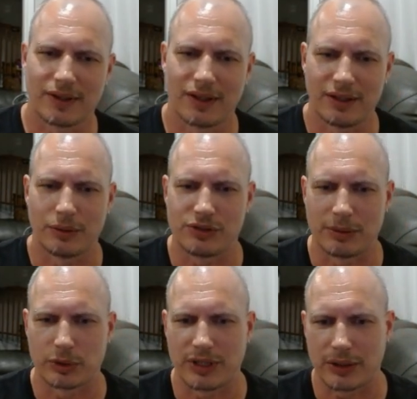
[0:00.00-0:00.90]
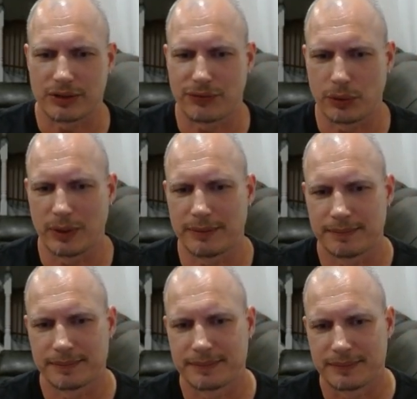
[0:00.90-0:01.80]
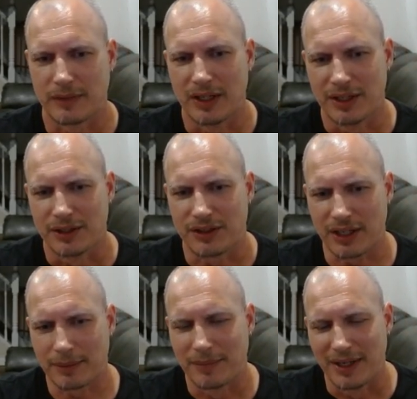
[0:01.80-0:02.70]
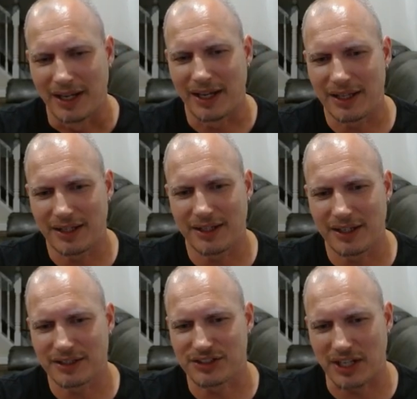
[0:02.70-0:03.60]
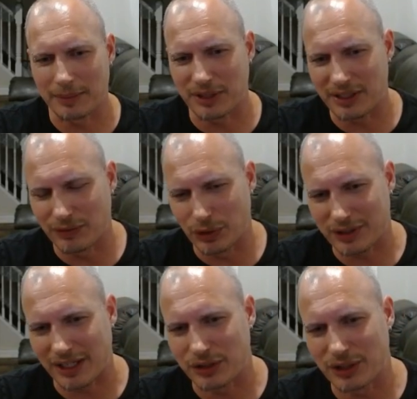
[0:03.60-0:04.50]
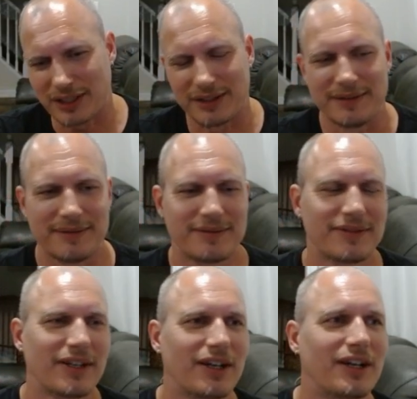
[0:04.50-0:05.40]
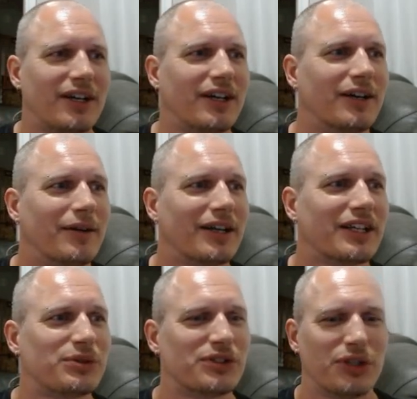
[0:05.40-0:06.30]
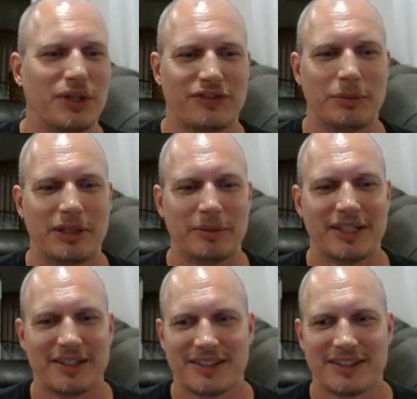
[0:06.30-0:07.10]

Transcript: it was the Immortalis for the win. Damn. And his setup didn't even look that good. I guess it was good enough to beat me.